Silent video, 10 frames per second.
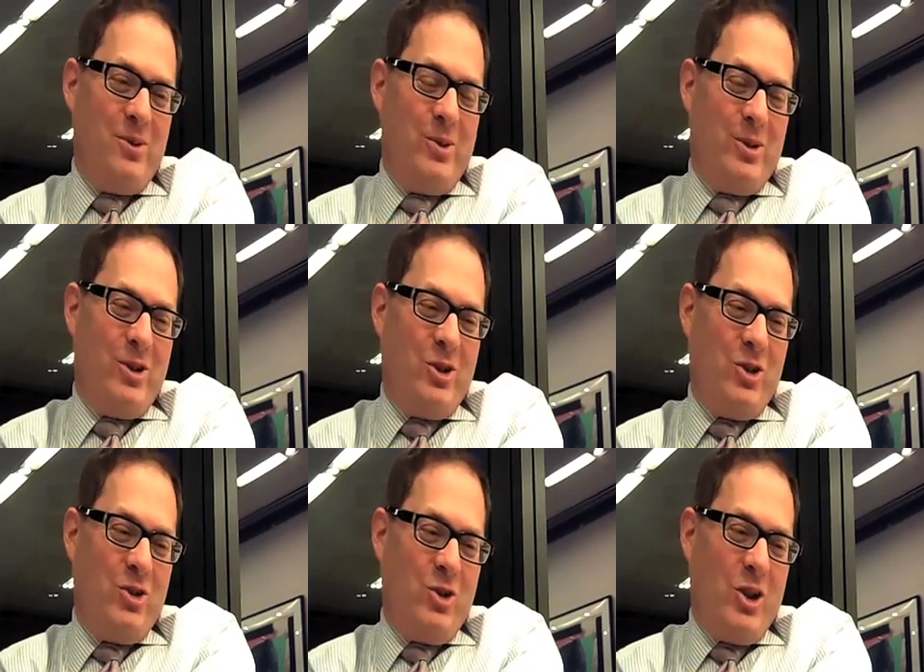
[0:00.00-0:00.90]
we were just
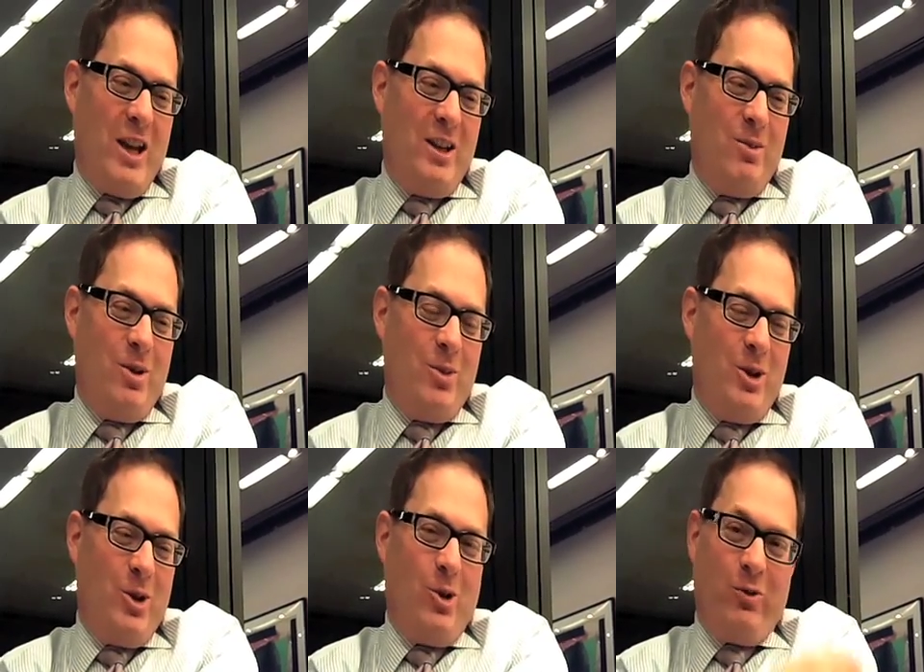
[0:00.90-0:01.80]
chatting a moment
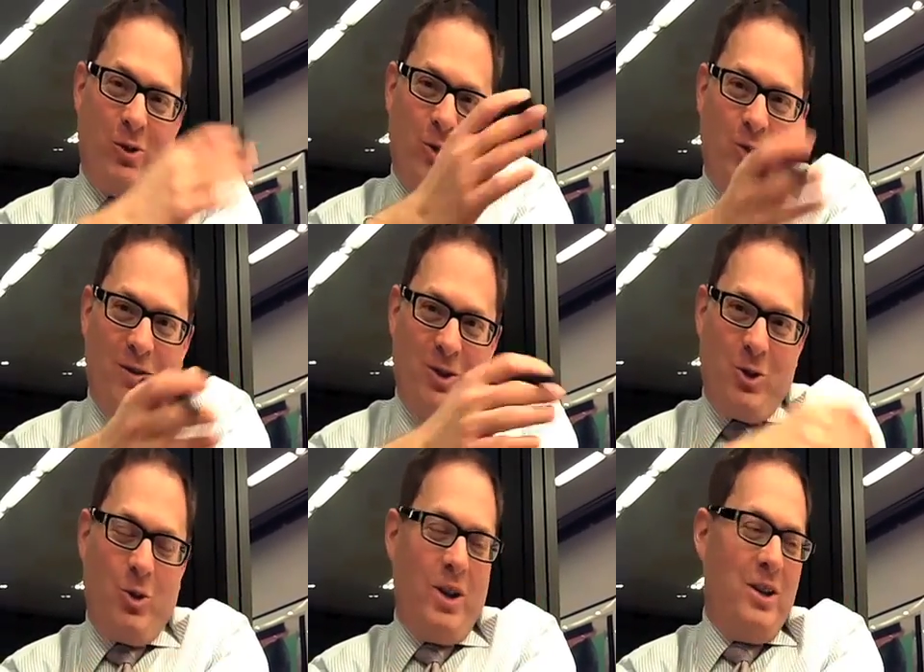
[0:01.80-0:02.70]
ago, for those who just
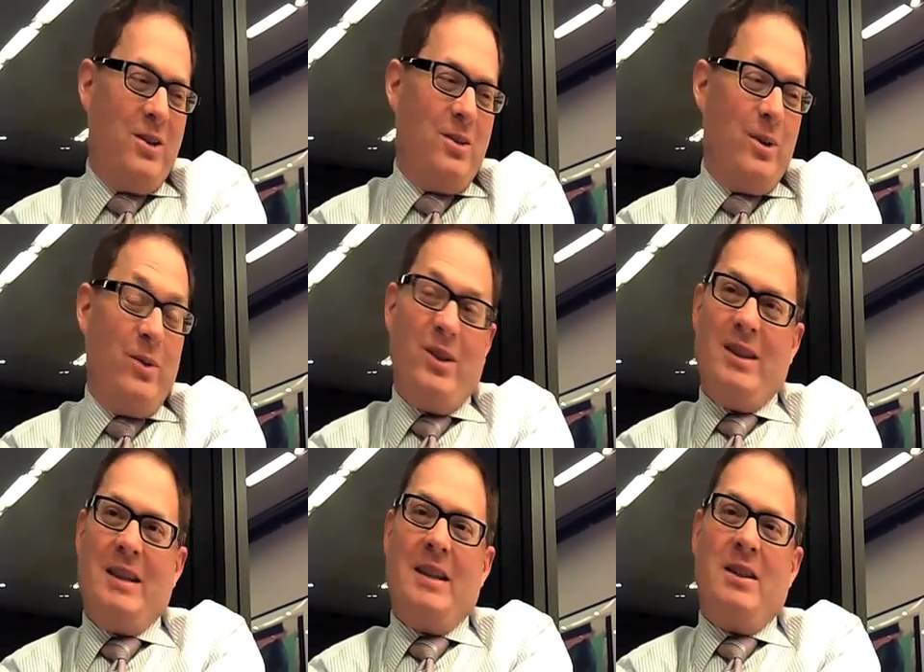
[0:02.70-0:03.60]
joined us, about the
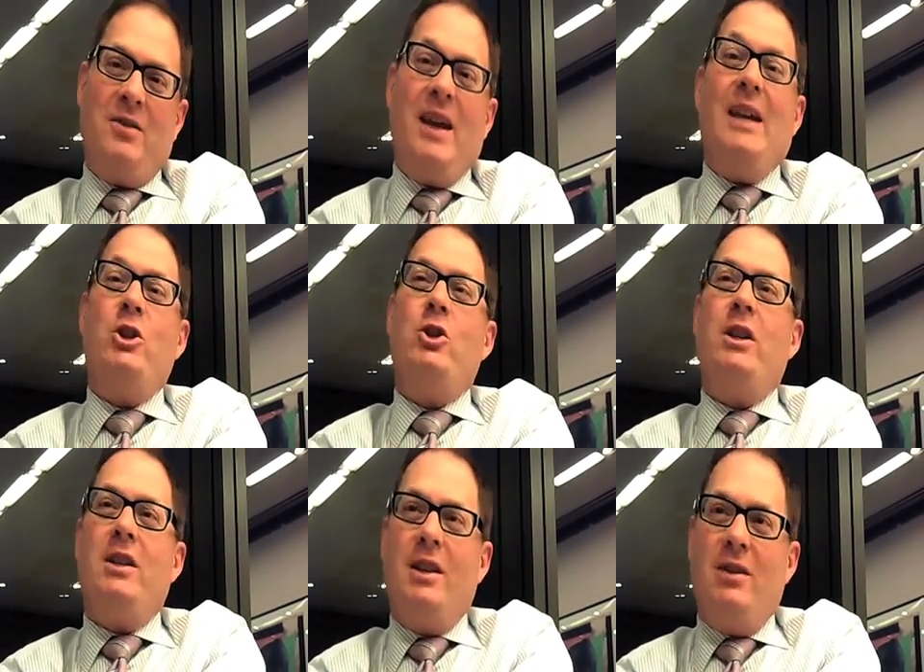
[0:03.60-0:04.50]
success of
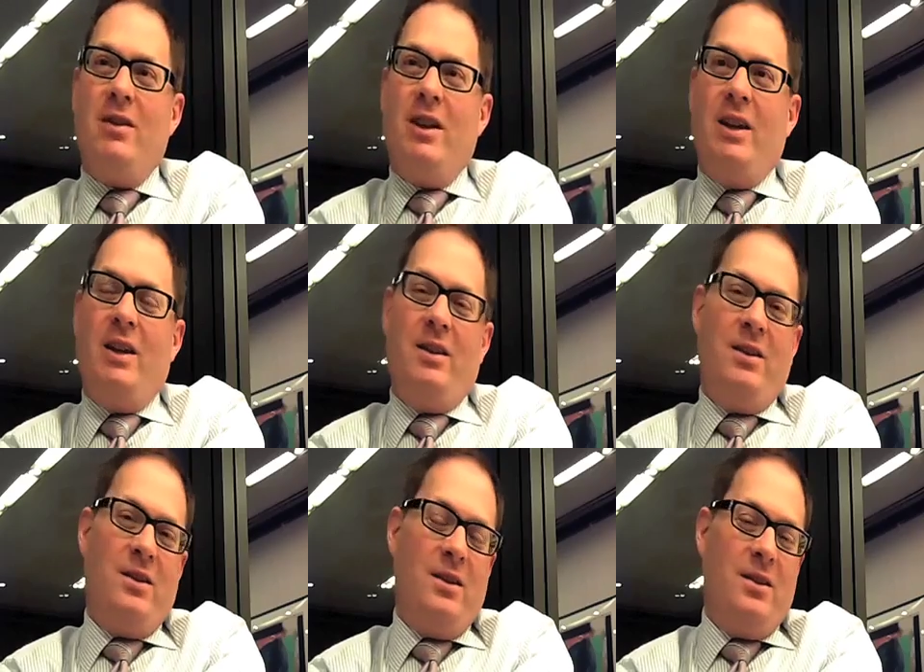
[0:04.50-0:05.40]
HGTV, and
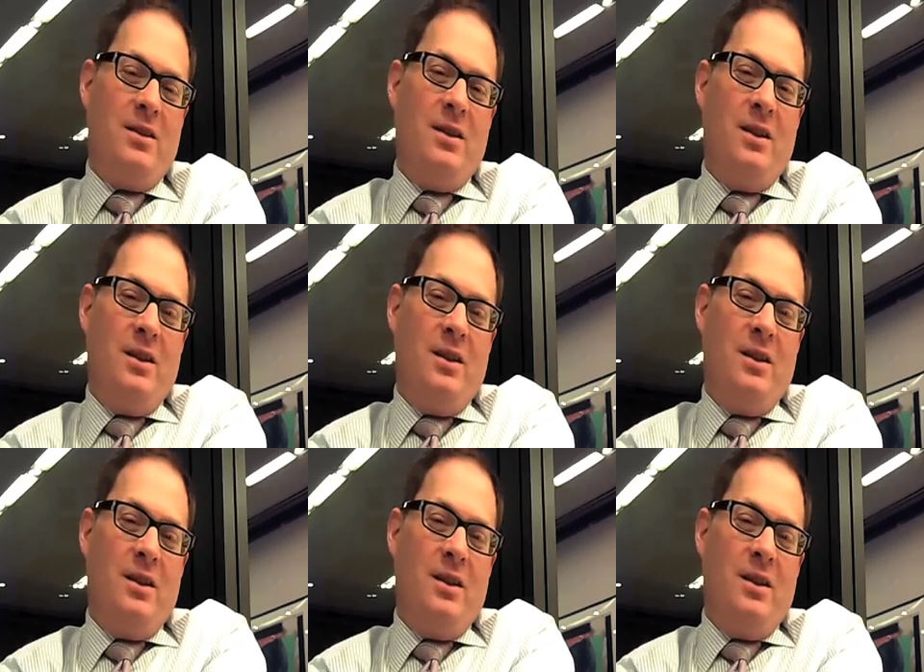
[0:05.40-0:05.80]
this is